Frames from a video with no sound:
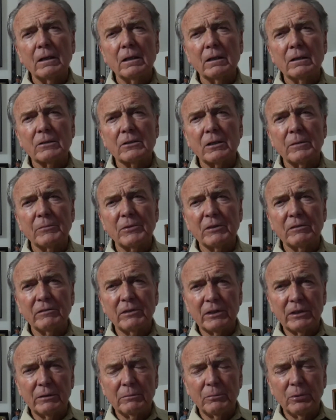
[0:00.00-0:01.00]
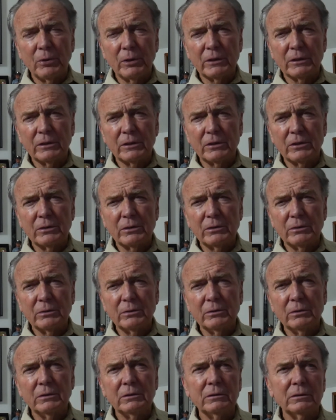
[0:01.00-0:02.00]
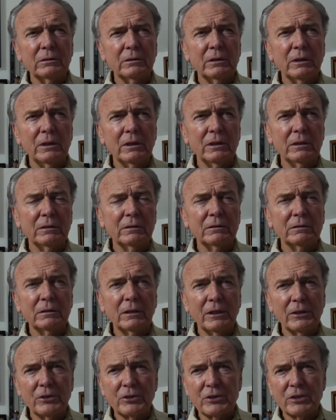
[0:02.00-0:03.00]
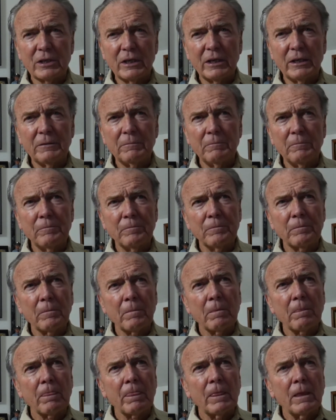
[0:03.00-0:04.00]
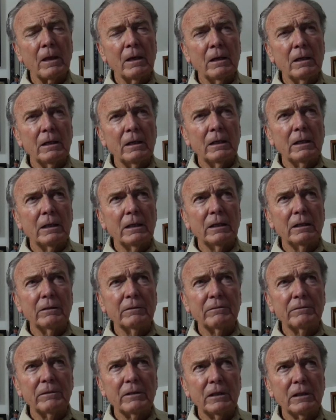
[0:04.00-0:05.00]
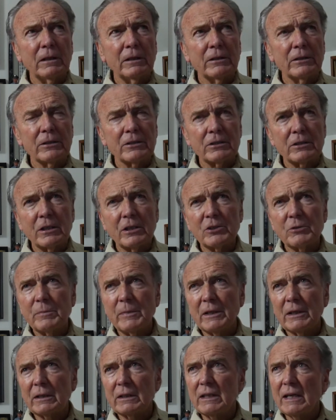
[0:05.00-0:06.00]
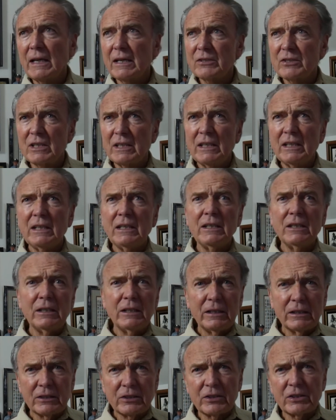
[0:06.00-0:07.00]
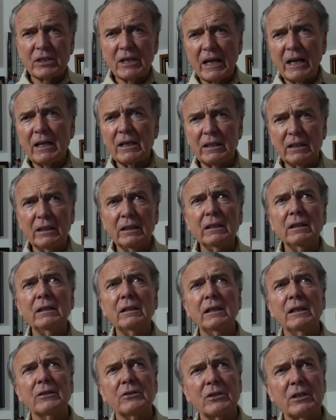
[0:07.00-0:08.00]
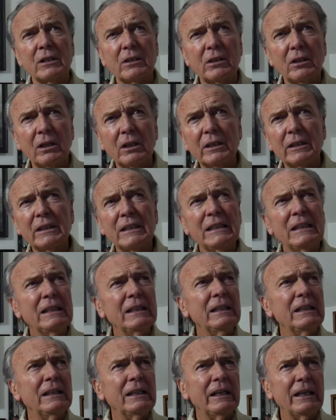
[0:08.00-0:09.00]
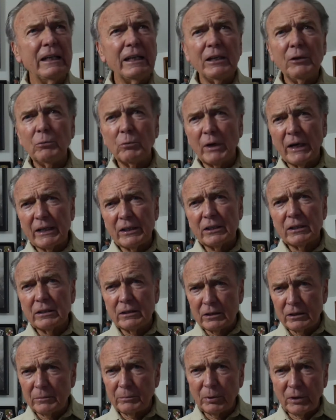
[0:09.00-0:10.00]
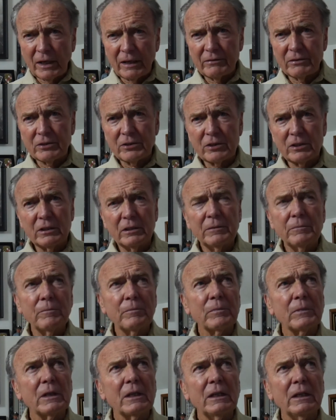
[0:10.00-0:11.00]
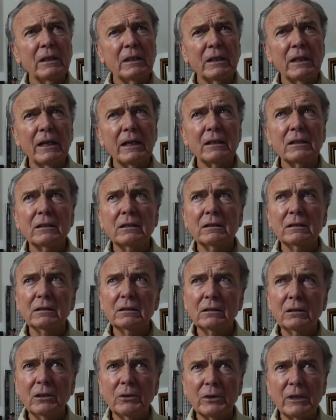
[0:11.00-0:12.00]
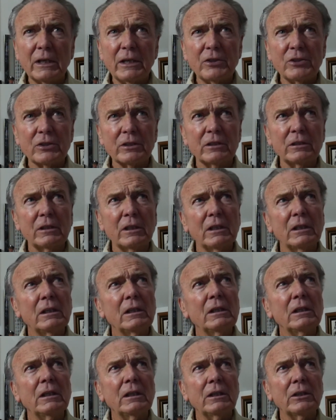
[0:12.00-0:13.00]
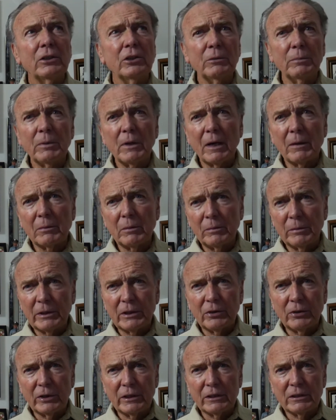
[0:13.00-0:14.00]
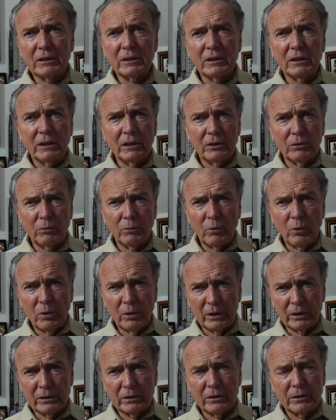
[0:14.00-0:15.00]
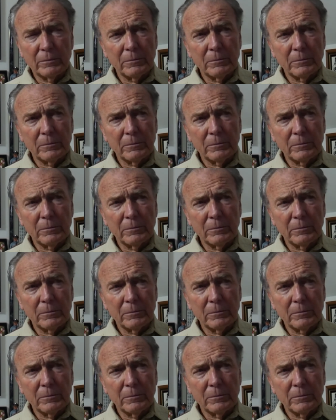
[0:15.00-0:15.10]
Something very important to understand. If the suspect has any standing, as they call it, any right to privacy in that location, you're probably going to need a warrant.